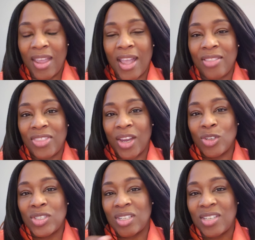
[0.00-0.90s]
And
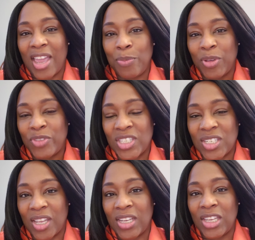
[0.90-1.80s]
there's the type of
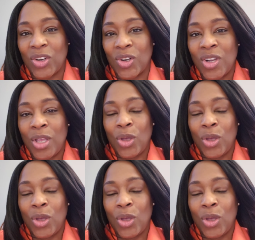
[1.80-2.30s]
studier